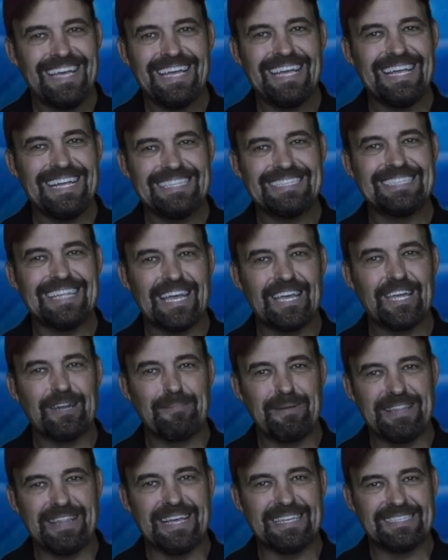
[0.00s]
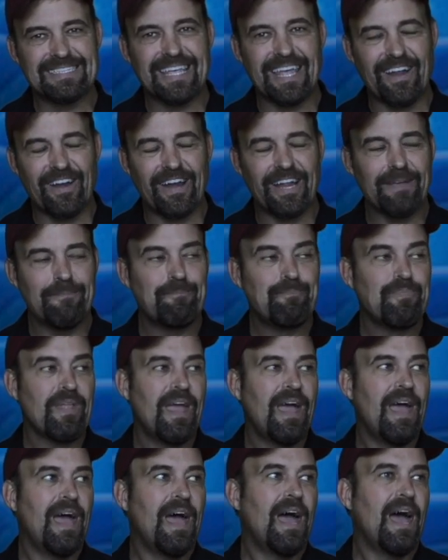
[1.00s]
it's not going to be that scary.
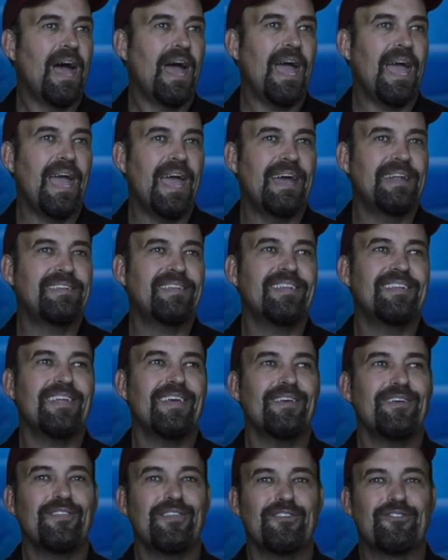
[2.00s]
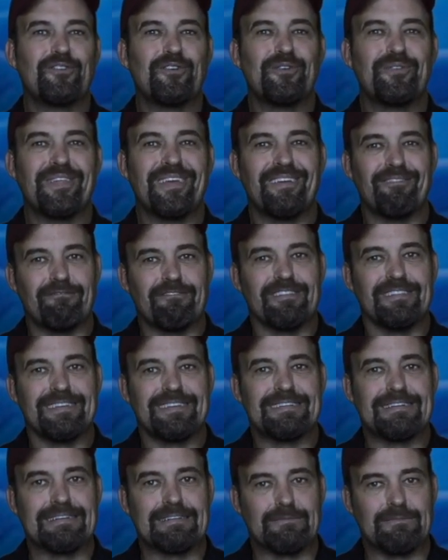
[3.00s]
And to tell you the truth, it really
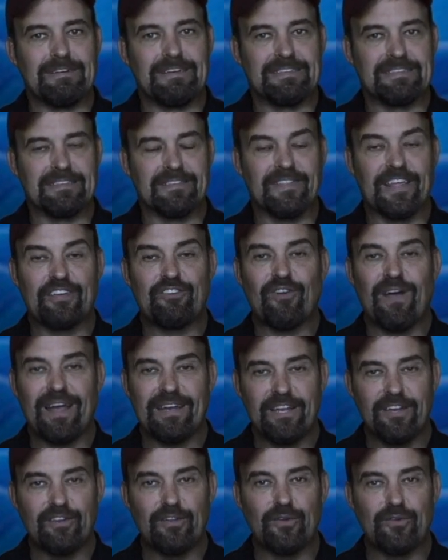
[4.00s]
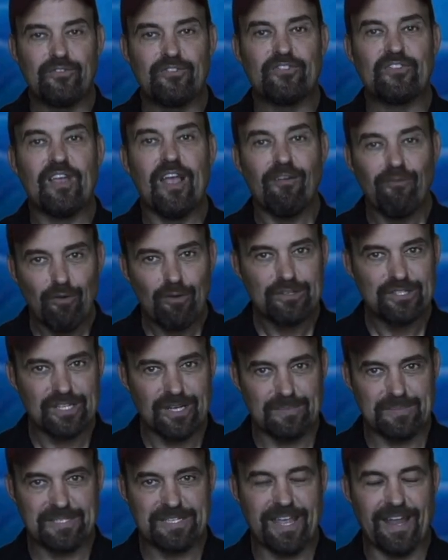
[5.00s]
kind of wasn't. They tried to do several
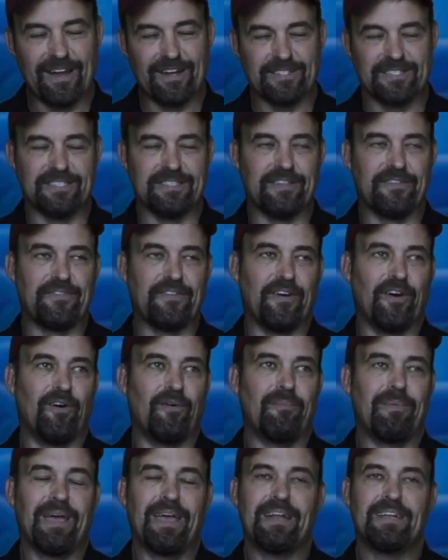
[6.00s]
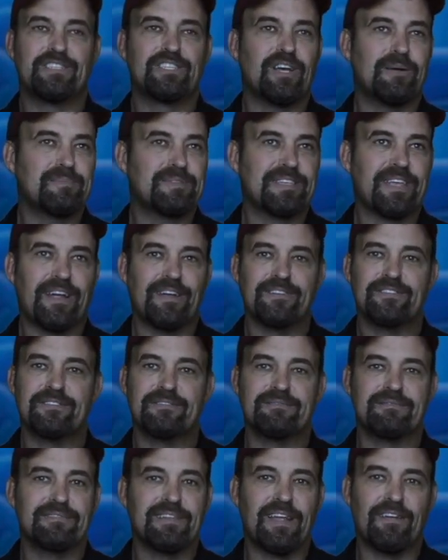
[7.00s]
jump scares in the film, and jump scares
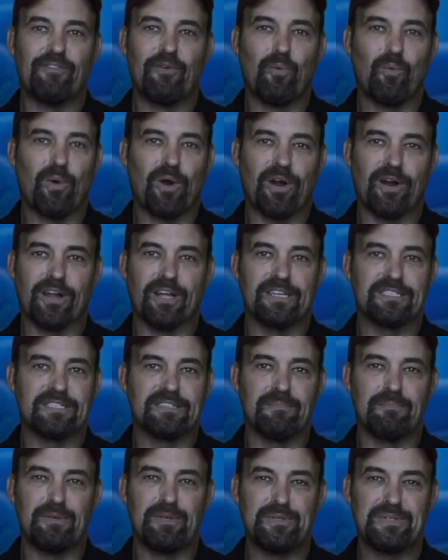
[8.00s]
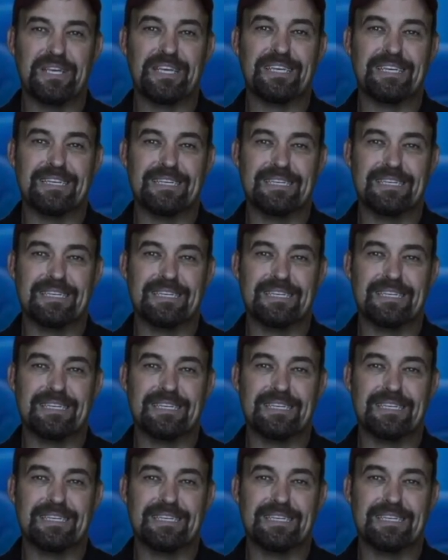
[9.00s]
never work because the music,